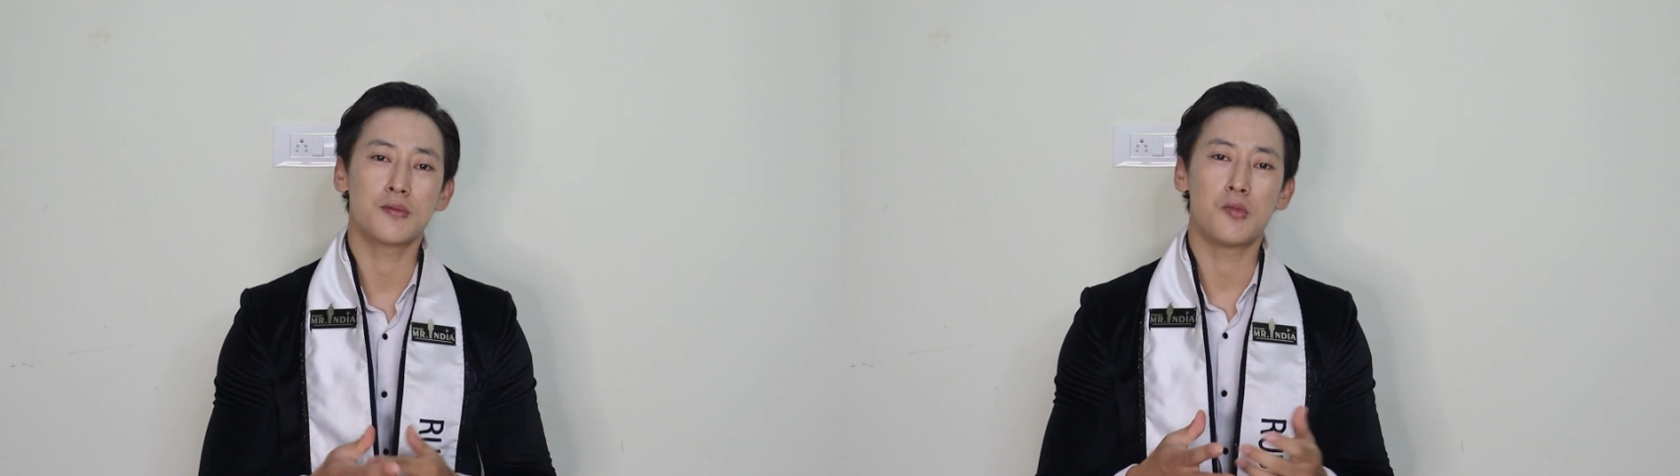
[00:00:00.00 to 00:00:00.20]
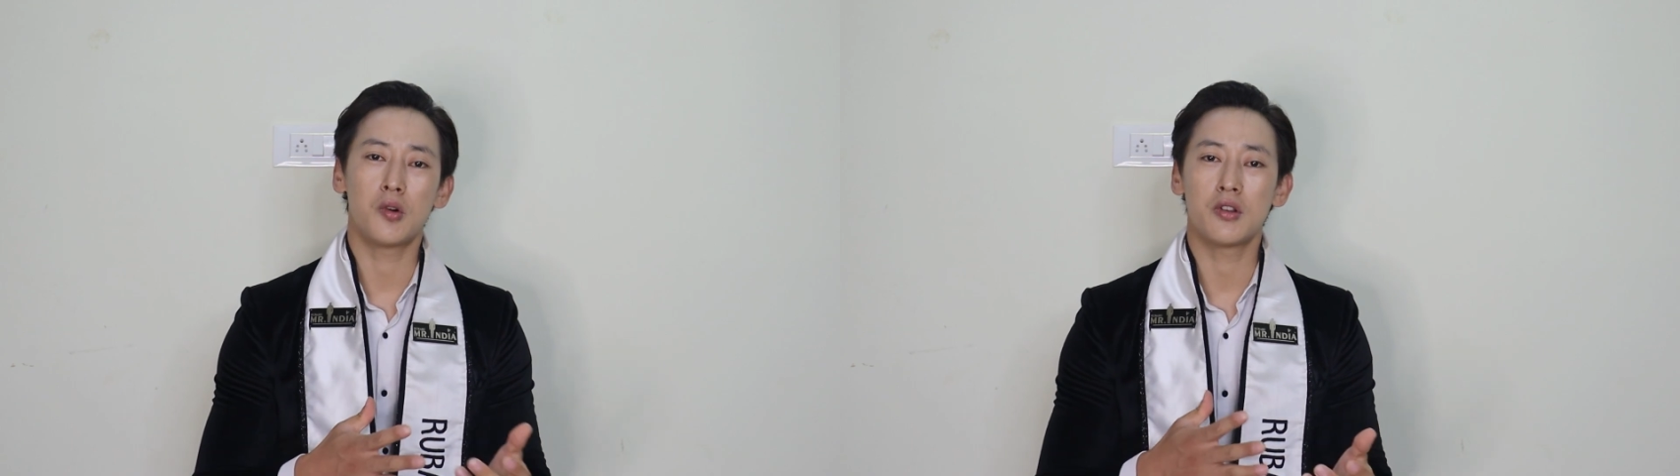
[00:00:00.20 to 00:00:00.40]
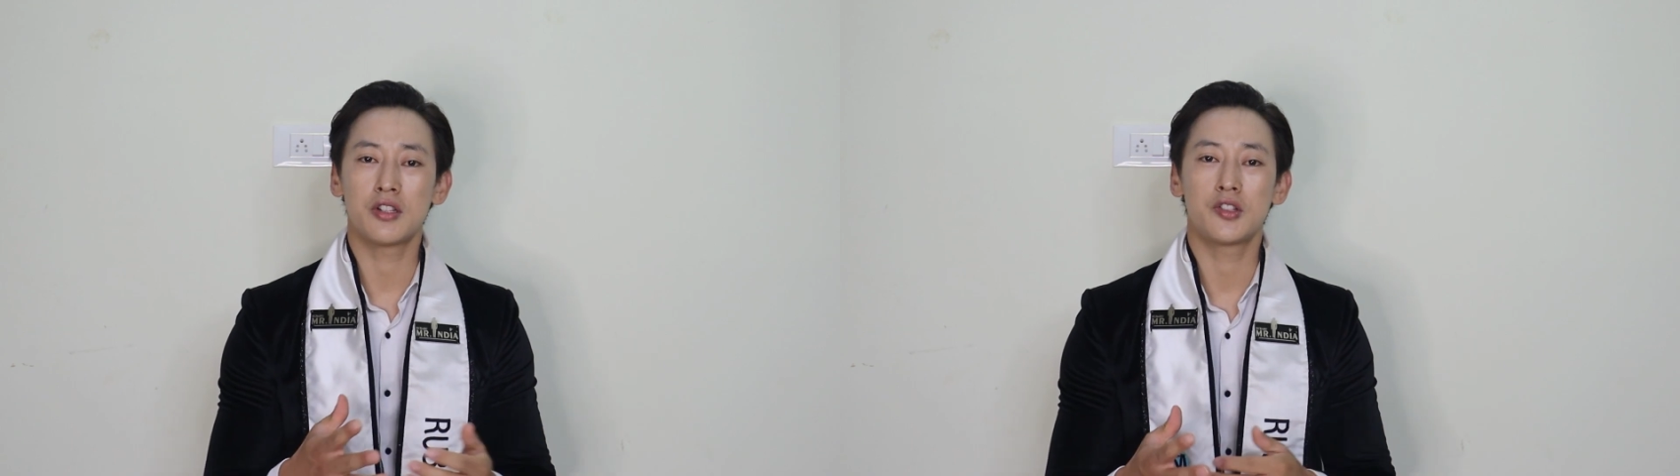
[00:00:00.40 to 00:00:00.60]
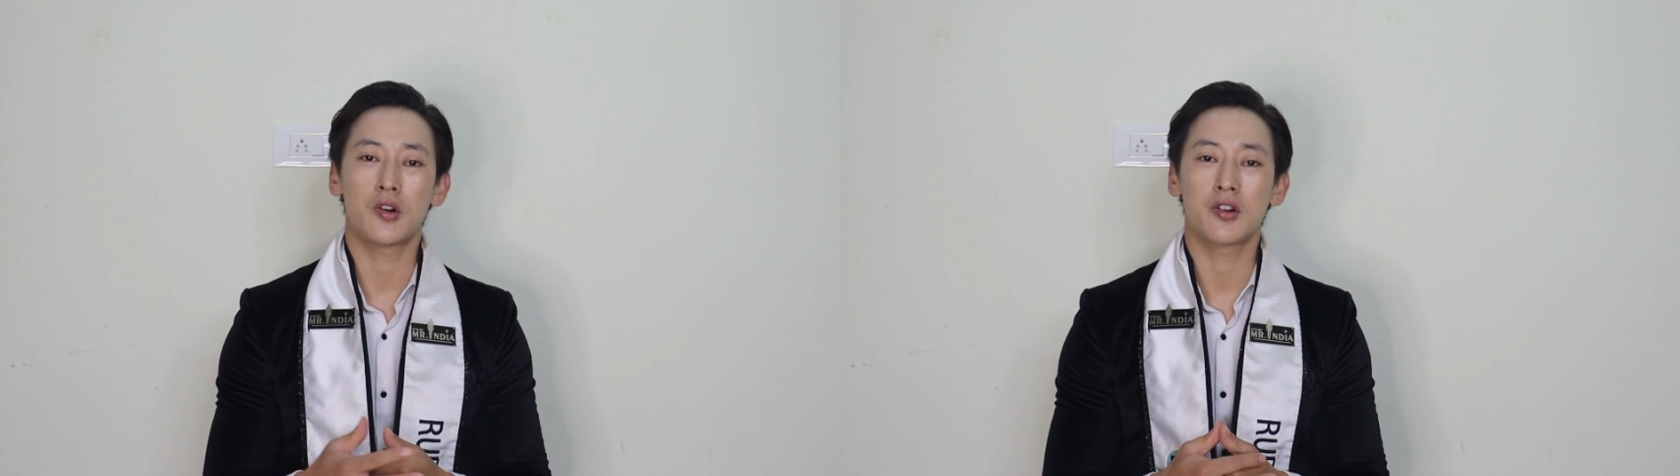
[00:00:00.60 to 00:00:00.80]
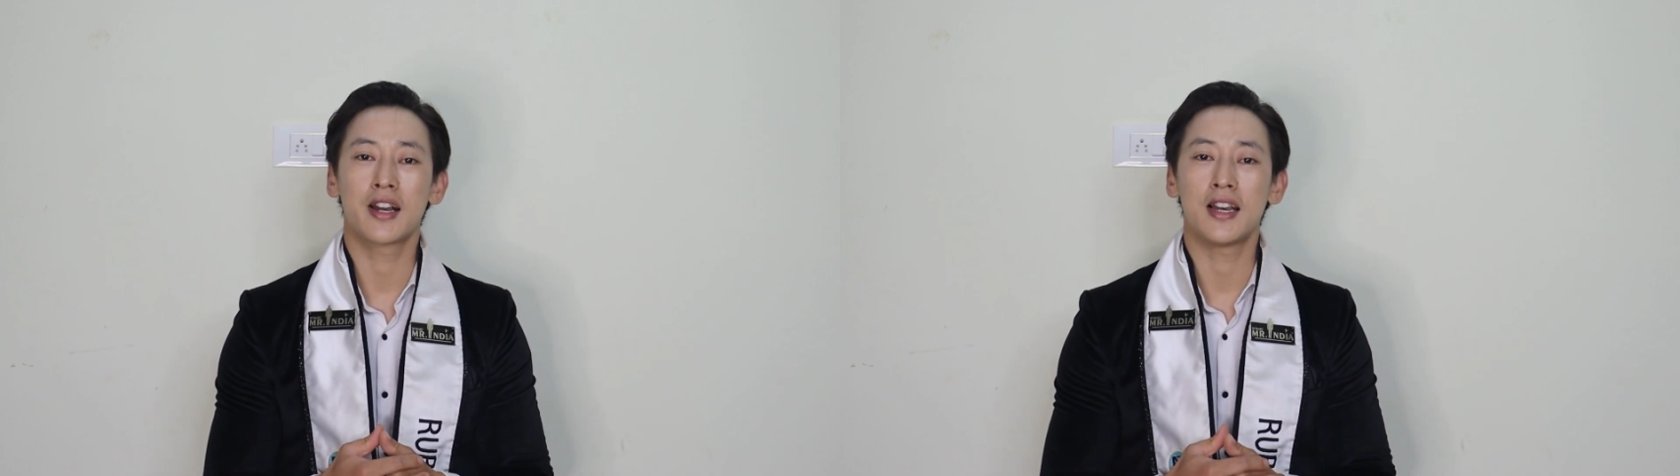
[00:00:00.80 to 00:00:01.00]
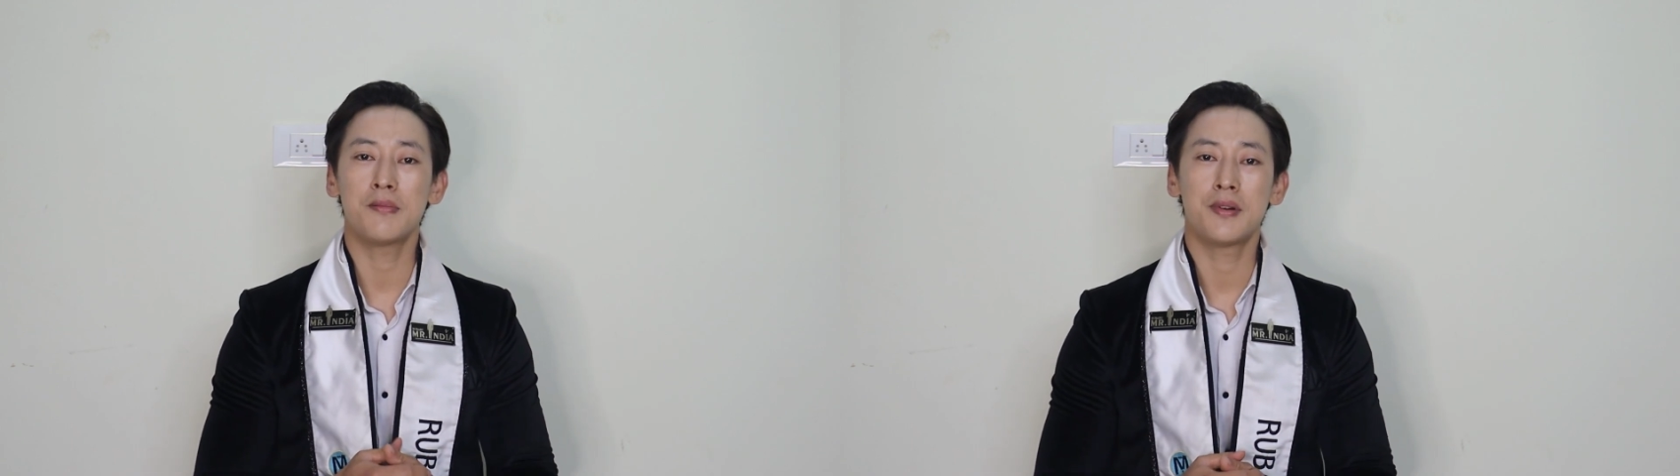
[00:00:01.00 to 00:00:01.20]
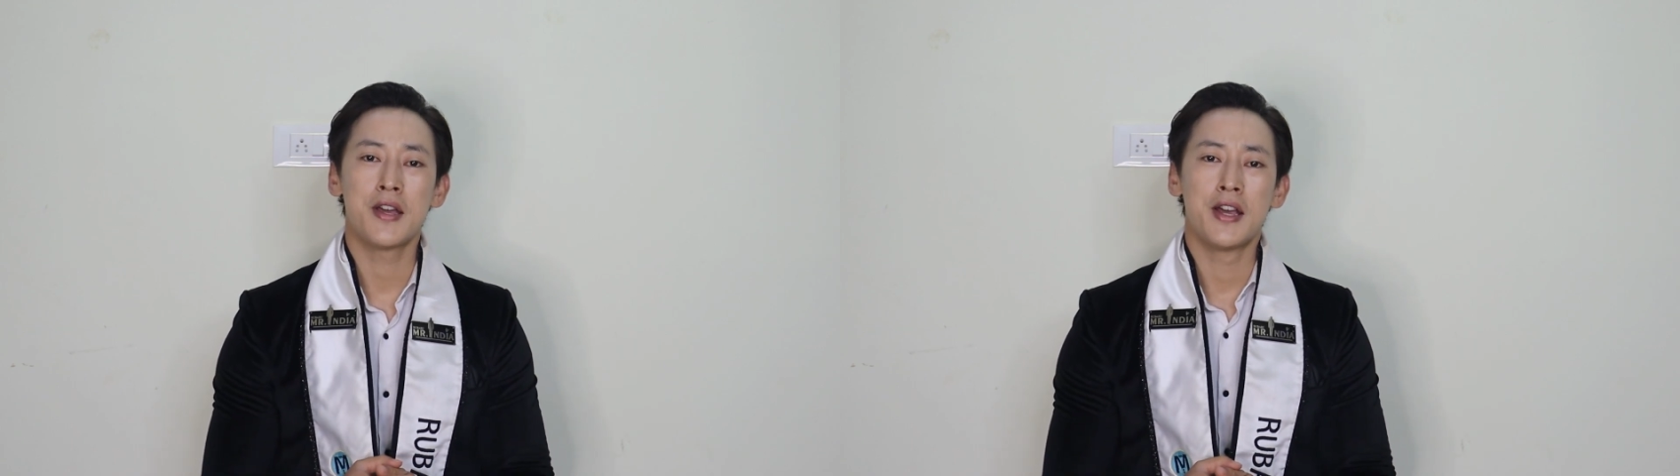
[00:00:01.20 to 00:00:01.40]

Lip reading: small short clip.